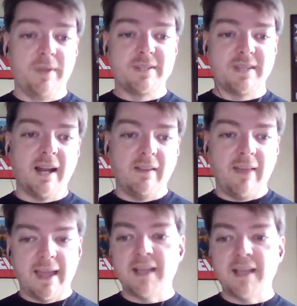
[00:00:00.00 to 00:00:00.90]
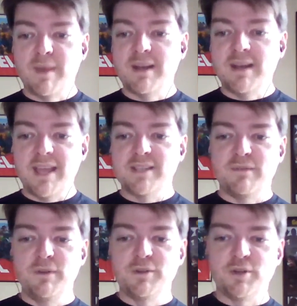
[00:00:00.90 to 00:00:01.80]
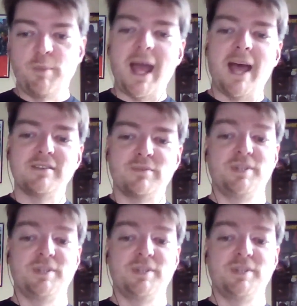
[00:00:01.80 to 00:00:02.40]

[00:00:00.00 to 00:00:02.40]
It's kind of like X-Men Days of Future Past, which